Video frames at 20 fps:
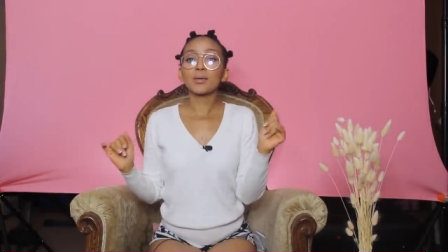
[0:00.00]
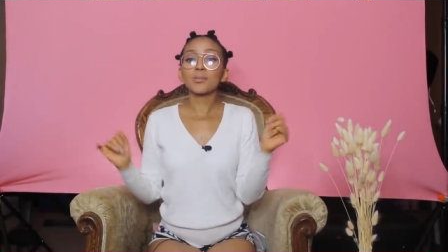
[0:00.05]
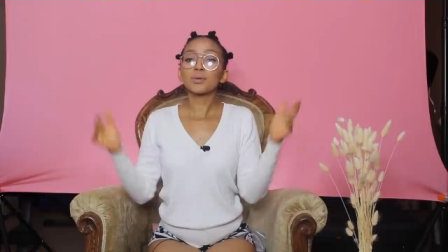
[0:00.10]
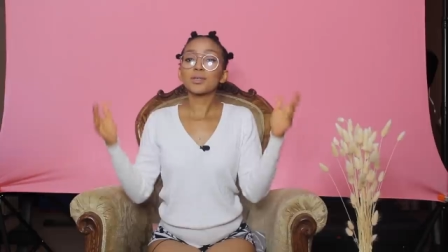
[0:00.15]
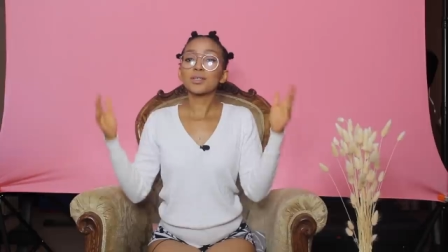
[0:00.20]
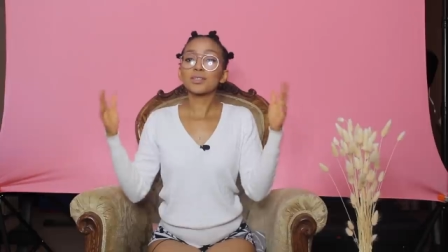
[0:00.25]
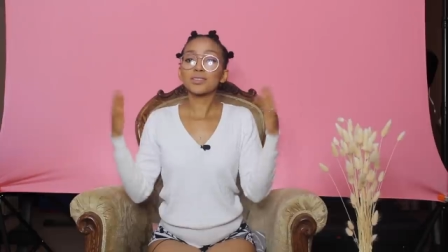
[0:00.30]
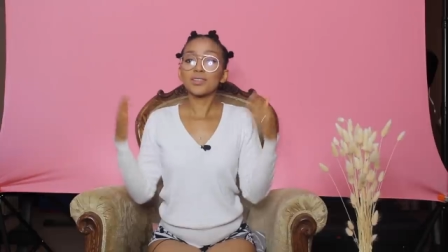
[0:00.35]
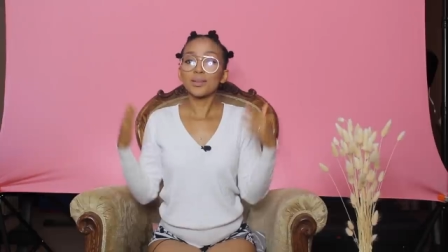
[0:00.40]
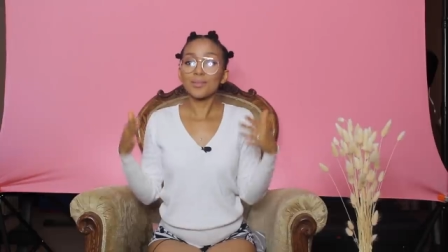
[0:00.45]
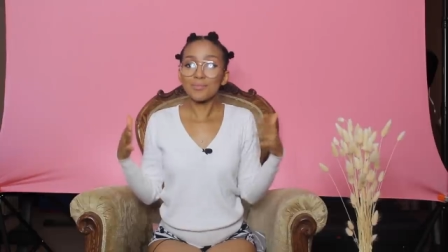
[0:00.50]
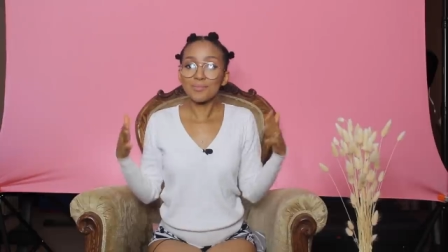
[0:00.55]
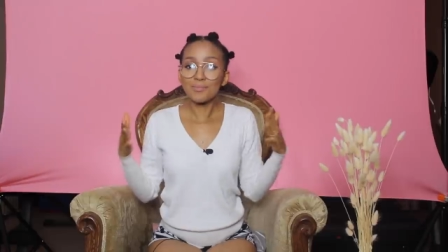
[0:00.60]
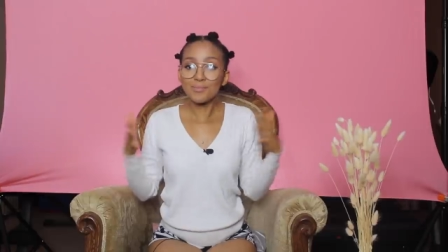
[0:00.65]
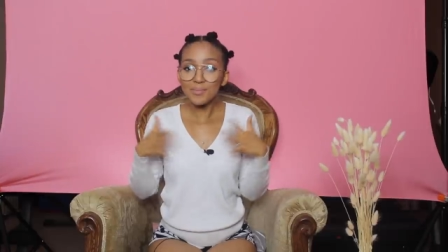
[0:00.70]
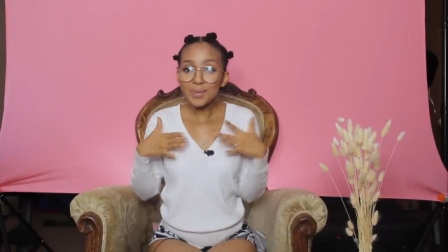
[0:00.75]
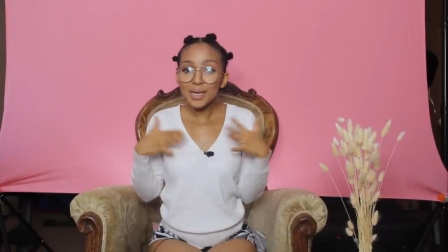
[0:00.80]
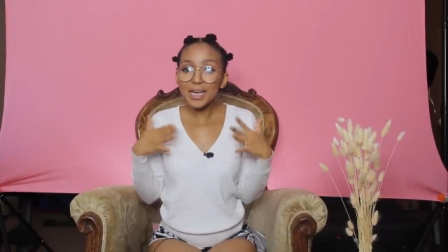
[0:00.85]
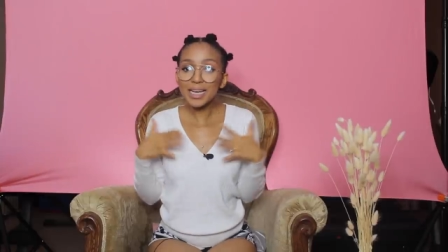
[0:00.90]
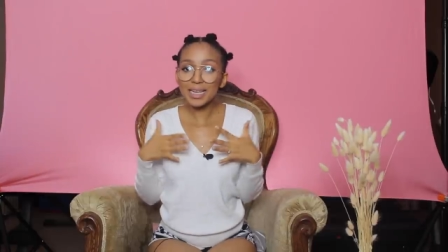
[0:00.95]
Because
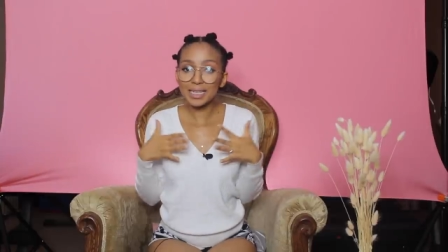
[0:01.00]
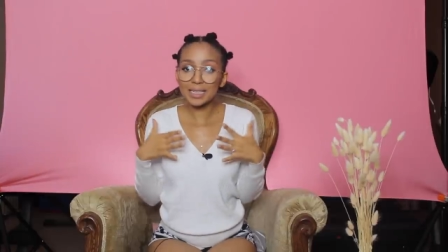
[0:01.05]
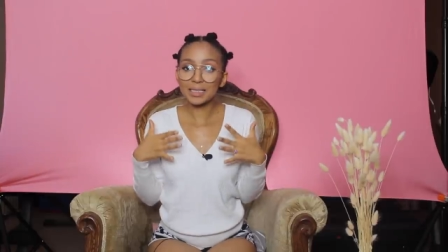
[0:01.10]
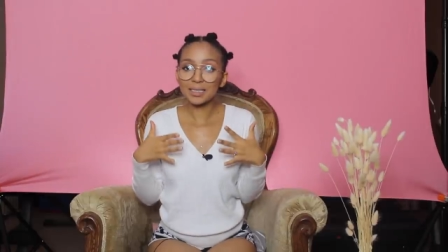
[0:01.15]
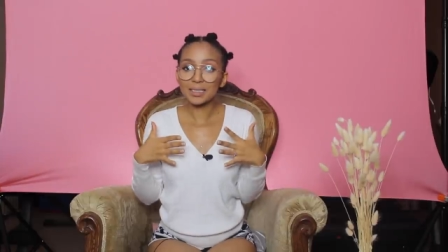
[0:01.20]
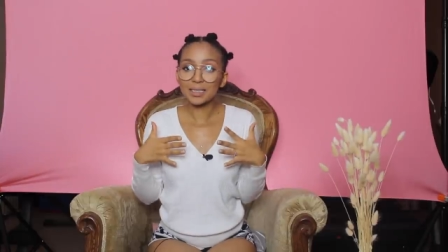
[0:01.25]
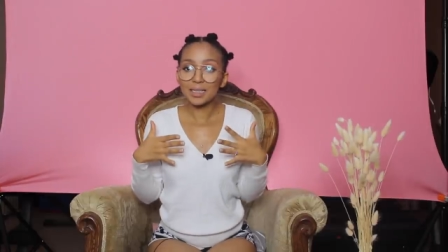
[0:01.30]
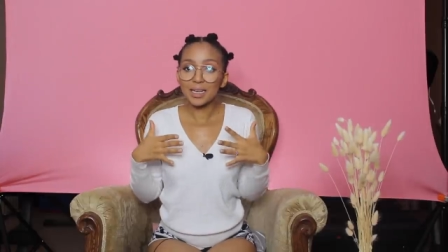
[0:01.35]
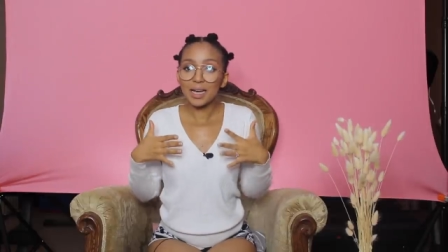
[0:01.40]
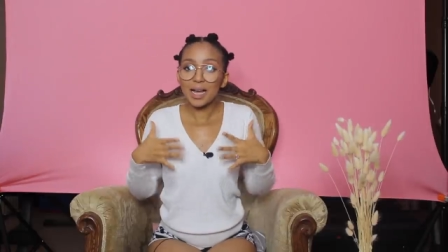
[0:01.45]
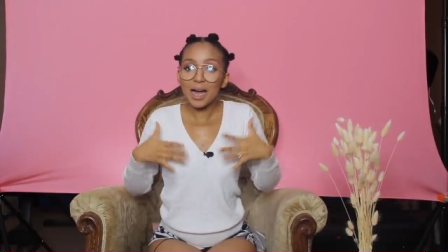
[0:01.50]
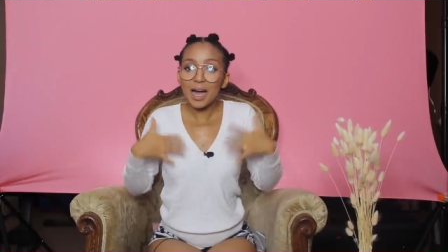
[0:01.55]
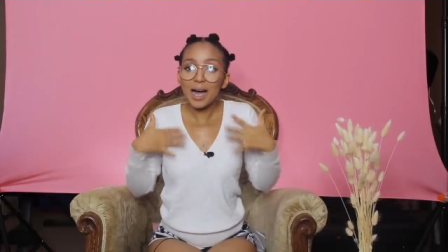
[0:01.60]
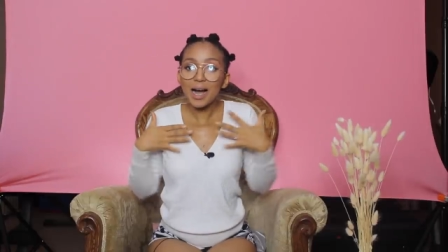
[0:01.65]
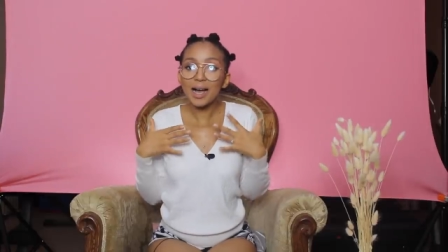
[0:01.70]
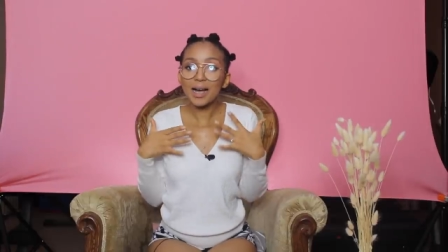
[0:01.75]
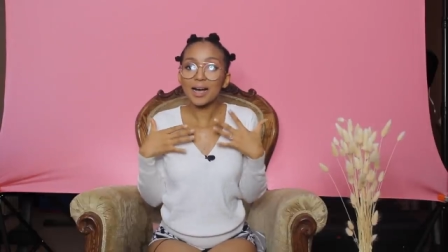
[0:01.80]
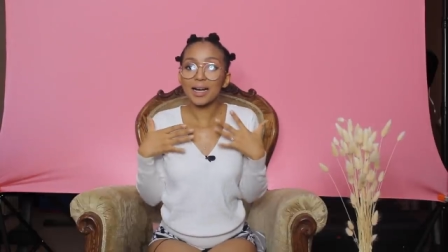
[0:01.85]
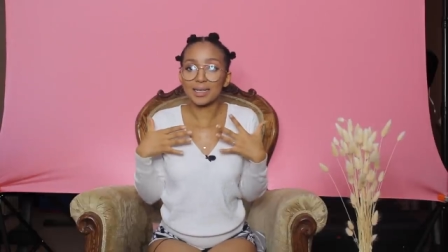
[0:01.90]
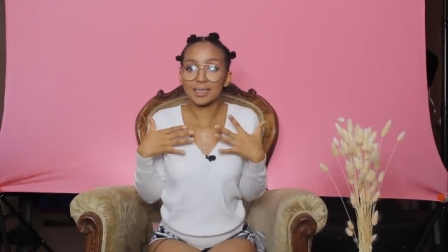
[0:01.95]
me,
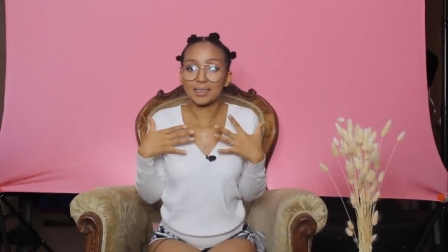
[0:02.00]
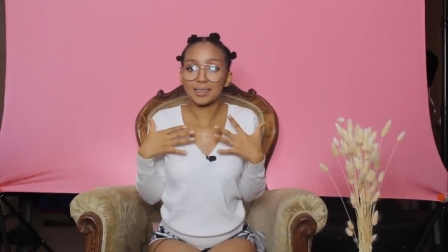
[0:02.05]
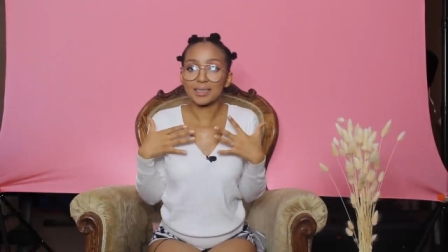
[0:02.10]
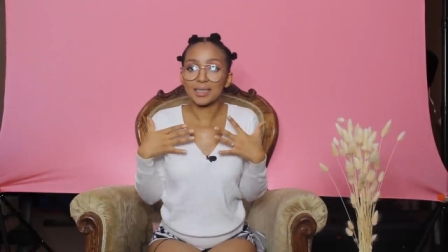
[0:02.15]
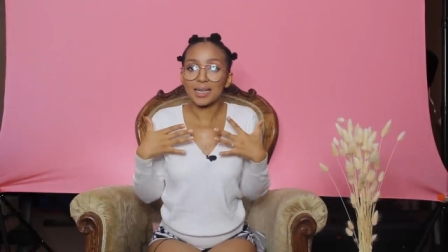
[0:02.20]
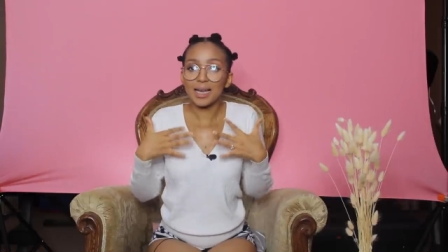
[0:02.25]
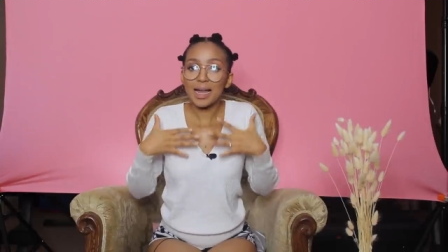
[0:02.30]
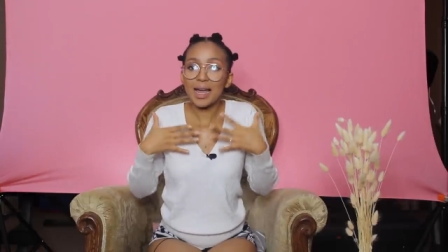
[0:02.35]
I,